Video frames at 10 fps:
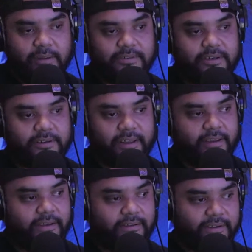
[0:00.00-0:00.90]

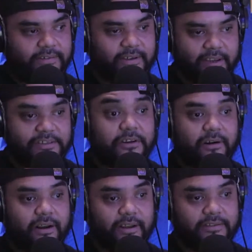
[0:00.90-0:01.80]
Like he's a
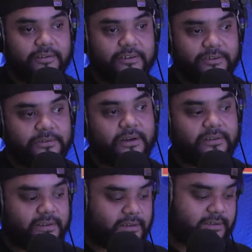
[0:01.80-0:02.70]
grind. He's a true
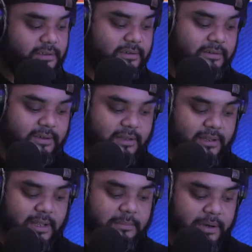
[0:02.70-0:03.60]
hustler. So,
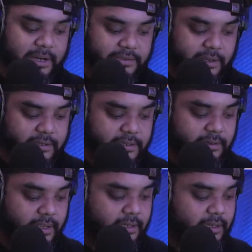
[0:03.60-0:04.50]
but he's also
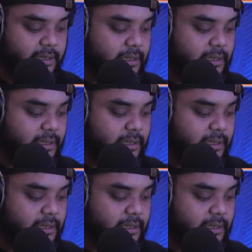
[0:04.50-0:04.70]
like a